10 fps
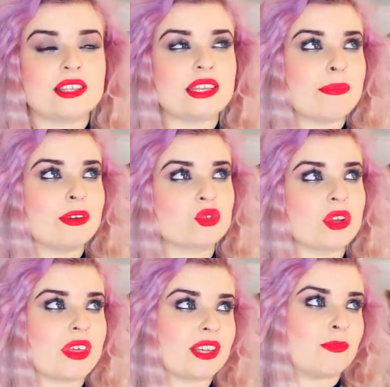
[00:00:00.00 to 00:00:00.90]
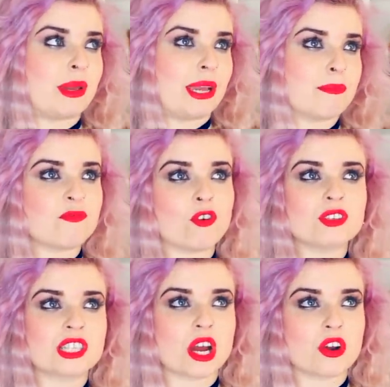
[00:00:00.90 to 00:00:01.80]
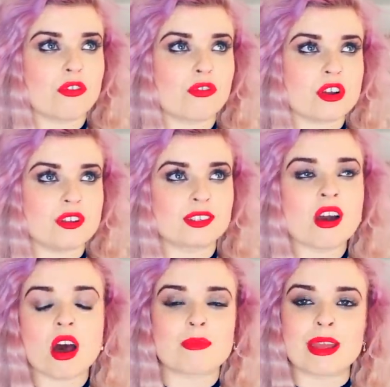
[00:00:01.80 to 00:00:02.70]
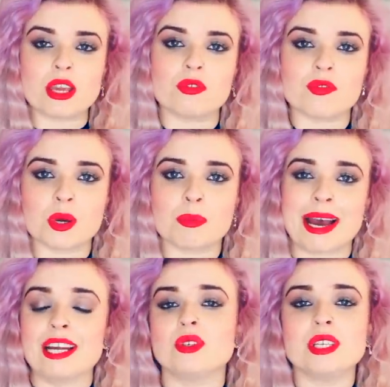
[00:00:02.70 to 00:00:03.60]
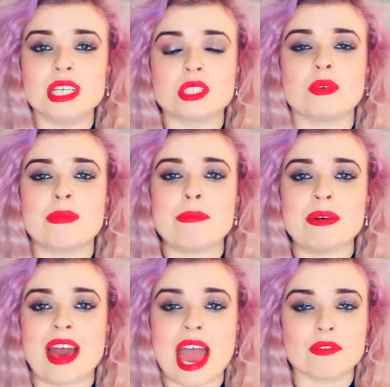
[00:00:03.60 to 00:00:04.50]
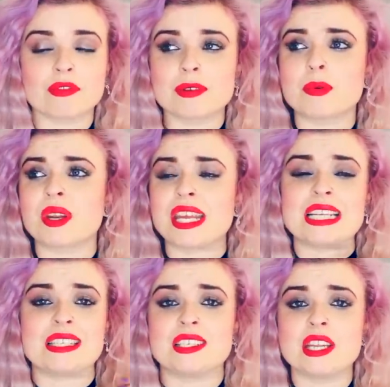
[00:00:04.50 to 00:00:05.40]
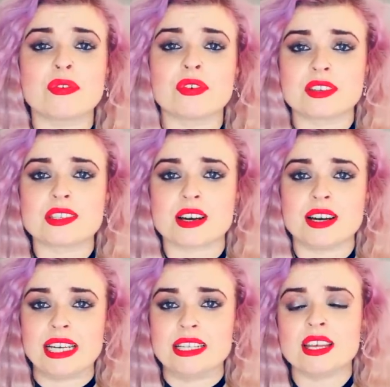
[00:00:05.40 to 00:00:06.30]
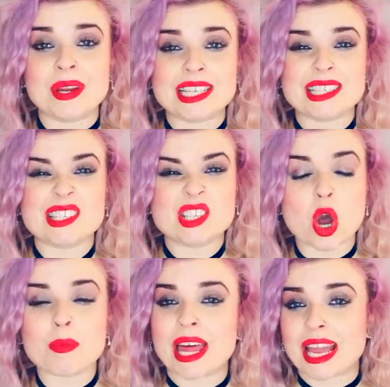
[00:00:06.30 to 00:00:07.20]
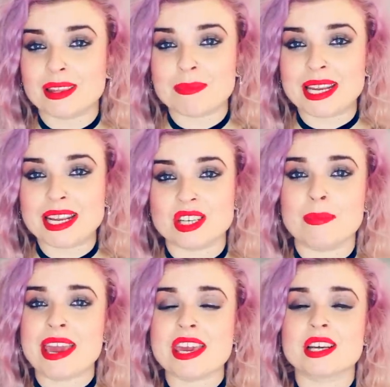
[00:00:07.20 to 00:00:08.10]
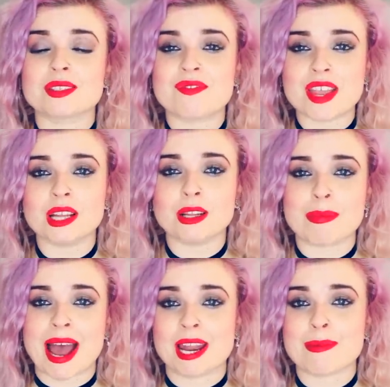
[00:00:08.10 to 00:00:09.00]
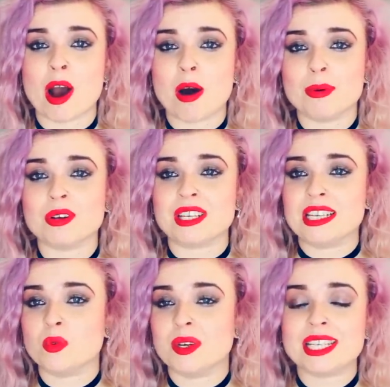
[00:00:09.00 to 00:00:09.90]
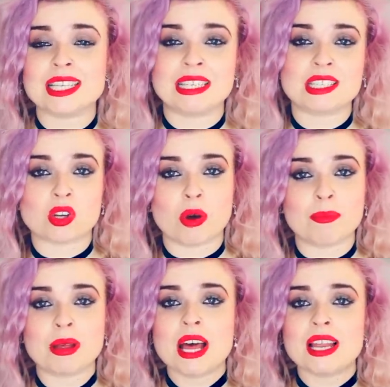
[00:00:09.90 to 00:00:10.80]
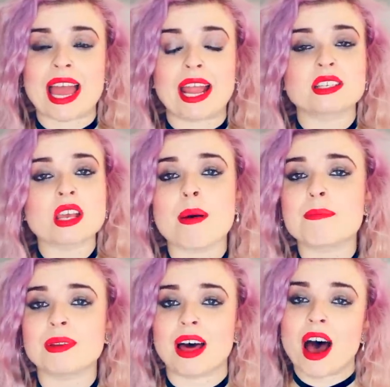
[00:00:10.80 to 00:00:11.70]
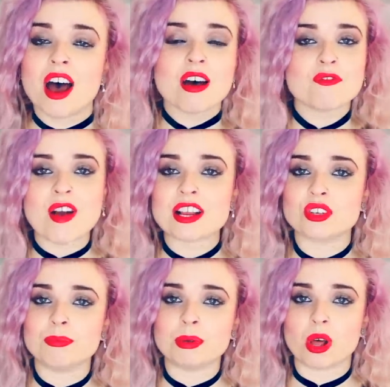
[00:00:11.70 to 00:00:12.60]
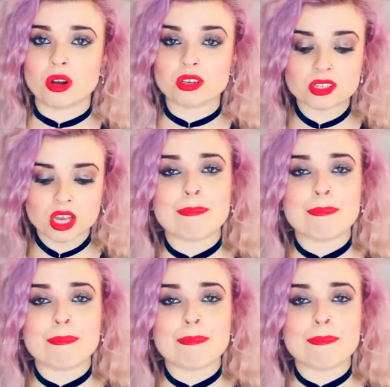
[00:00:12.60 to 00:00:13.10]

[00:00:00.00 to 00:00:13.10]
This imagery that's being forced down our throats can't make you feel bad. You need to remember that everybody is a different size. We need to stop letting the media making us feel bad about our bodies. We need to stop letting Tumblr, fashion blogs,